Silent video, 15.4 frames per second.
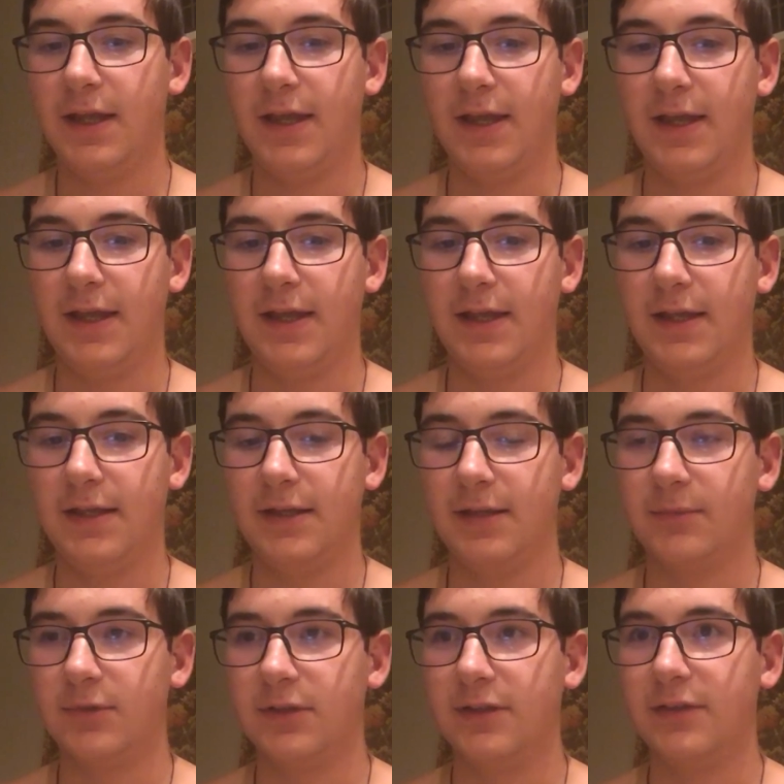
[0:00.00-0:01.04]
and
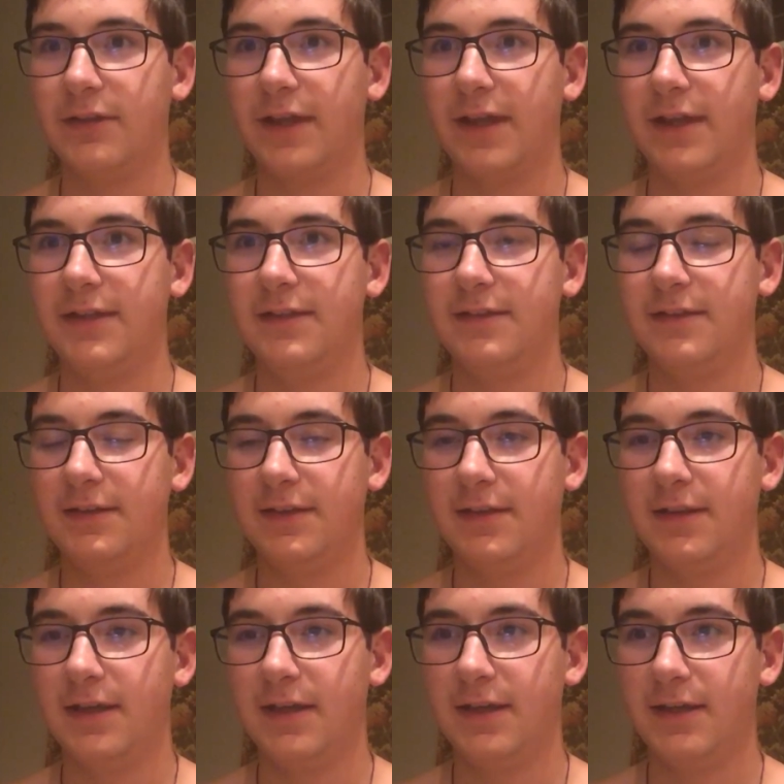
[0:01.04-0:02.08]
I'm really sad to see
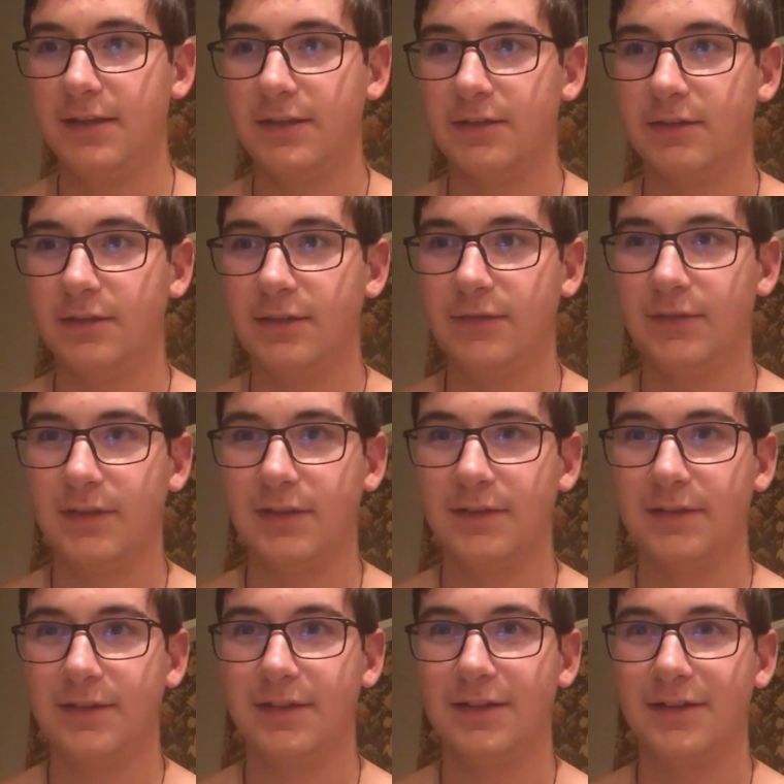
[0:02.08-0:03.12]
that you're leaving
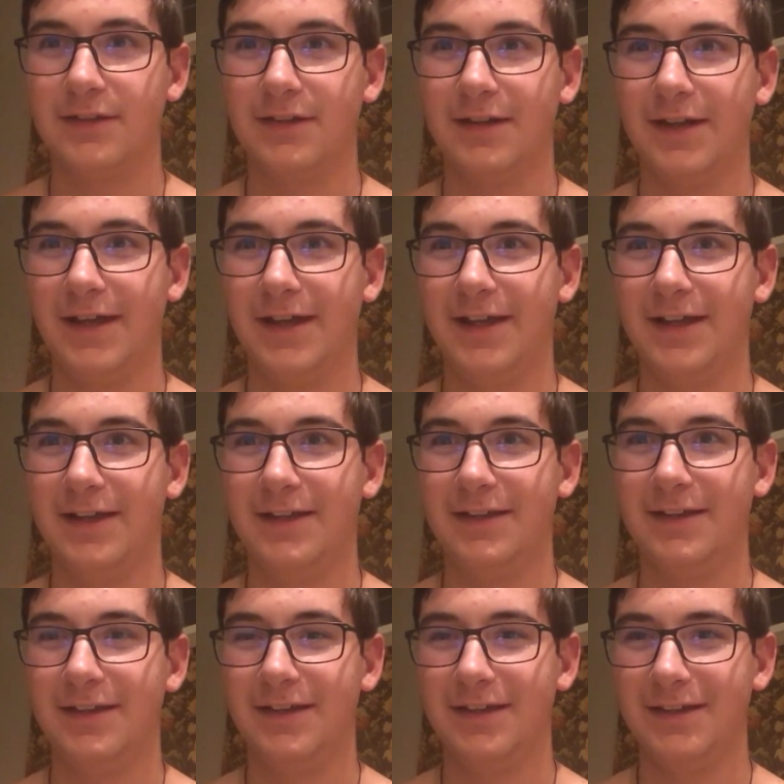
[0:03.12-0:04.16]
this year.
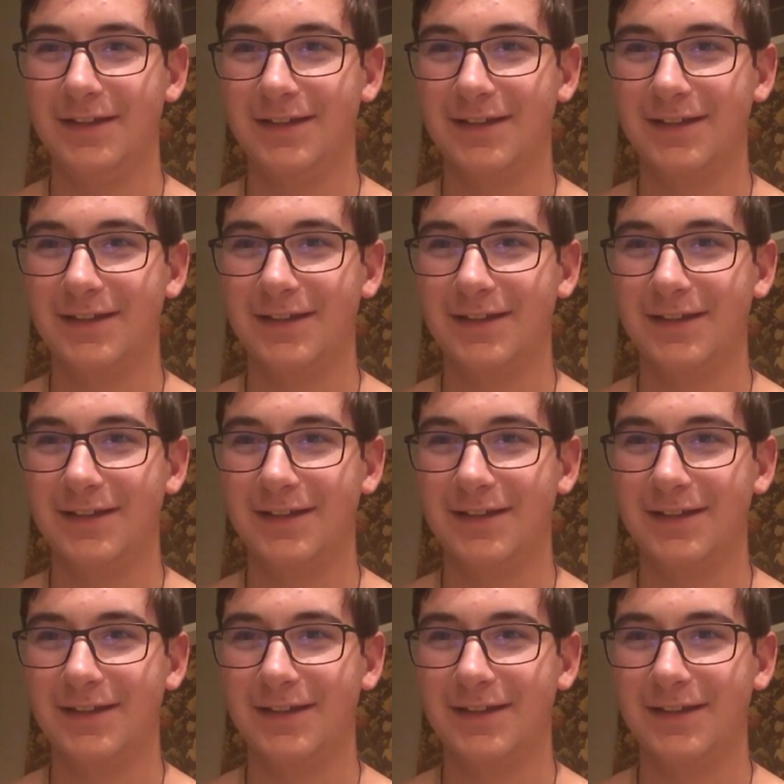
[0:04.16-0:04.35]
And uh,